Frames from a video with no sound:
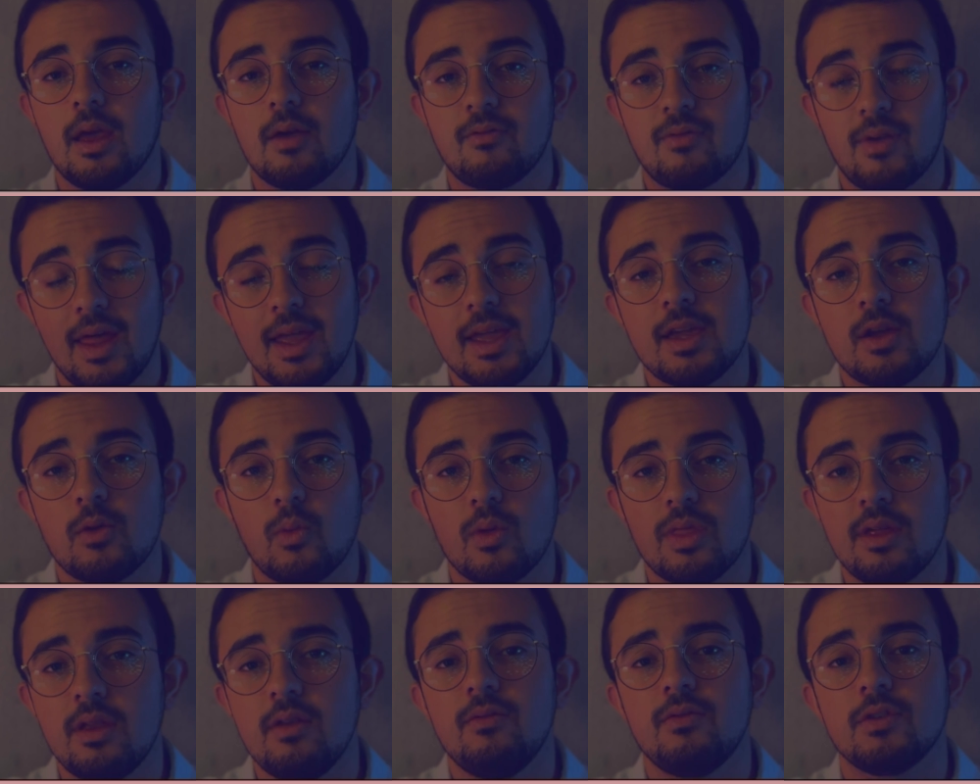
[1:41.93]
flying
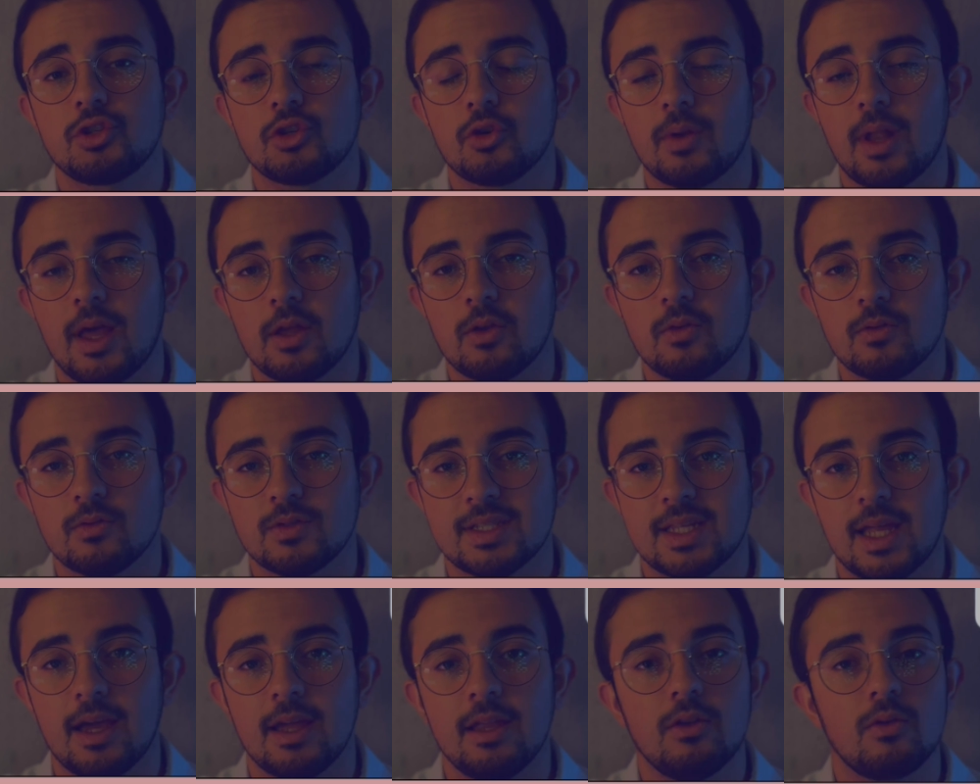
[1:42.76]
within visual line of
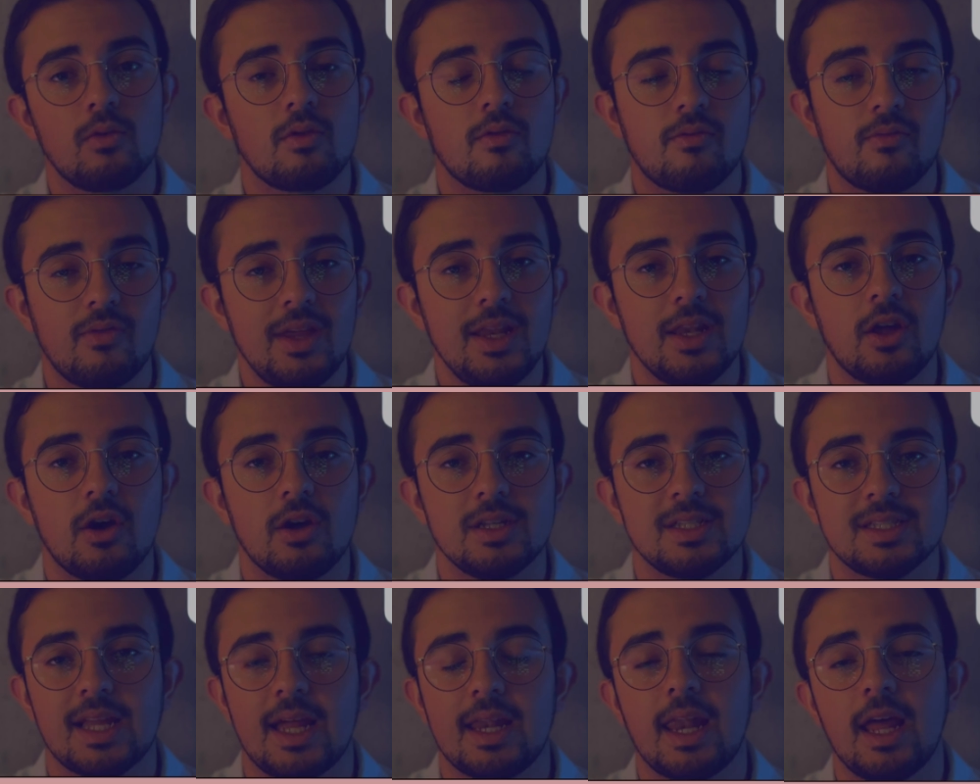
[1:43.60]
sight, or V L O
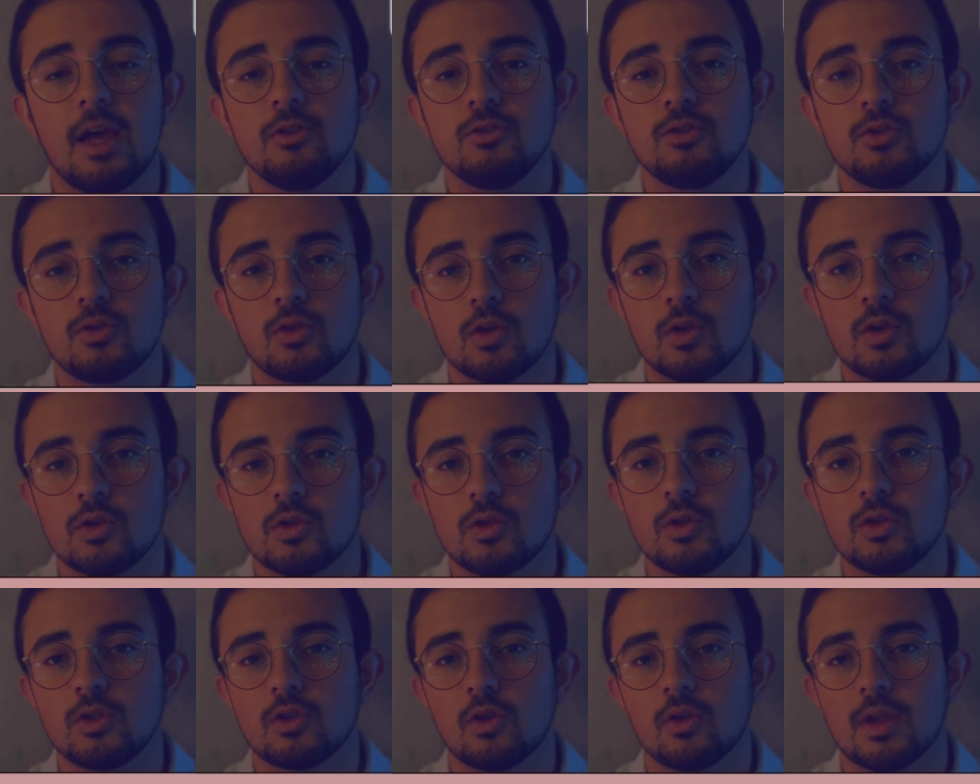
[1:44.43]
S, allows you to
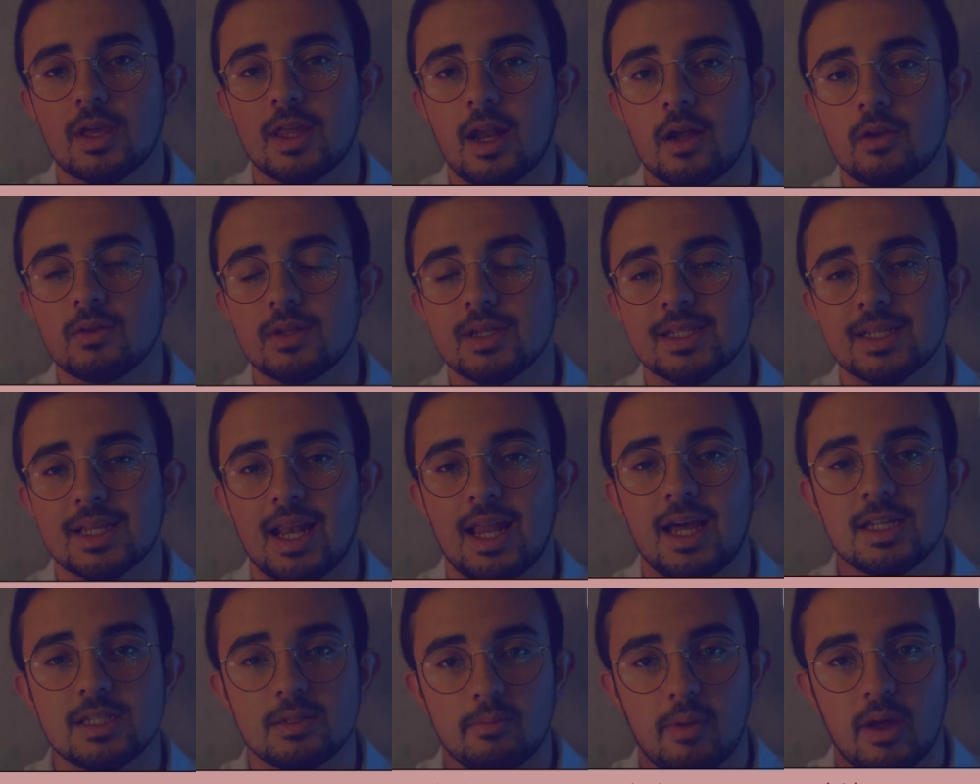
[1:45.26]
reduce your ground risk
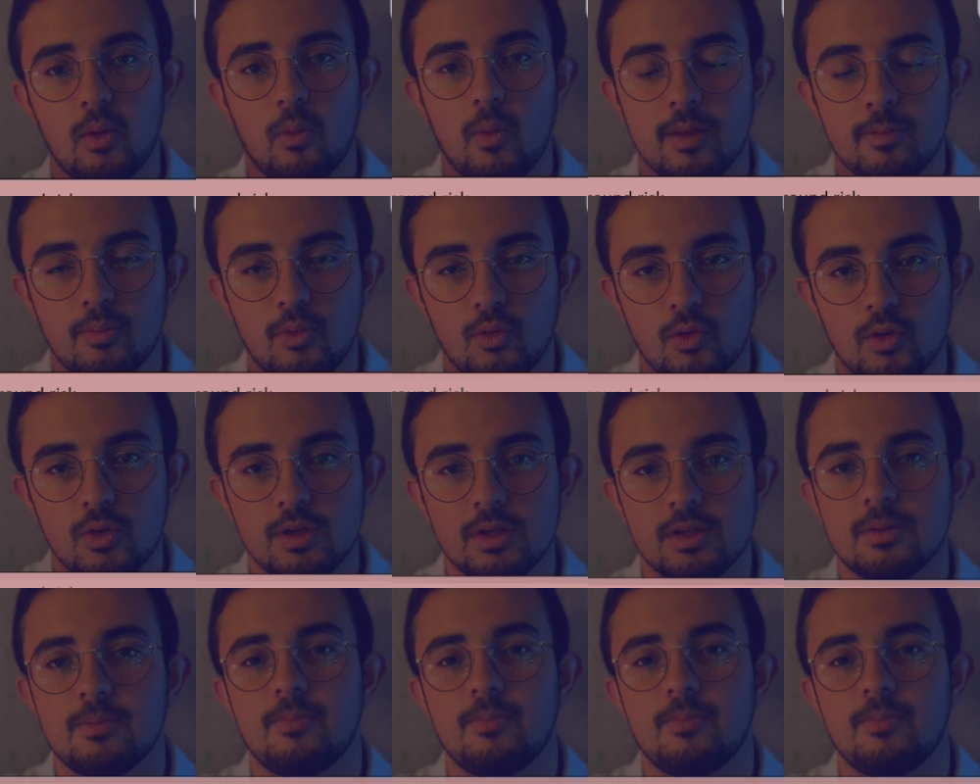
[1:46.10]
class by one point.